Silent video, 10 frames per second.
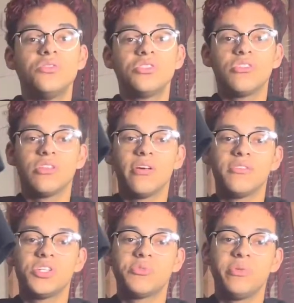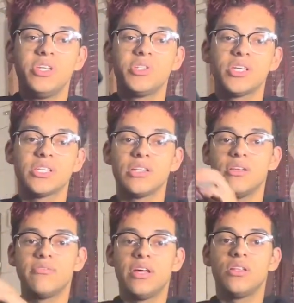still love this piece because I
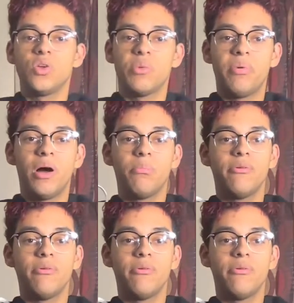love that little pop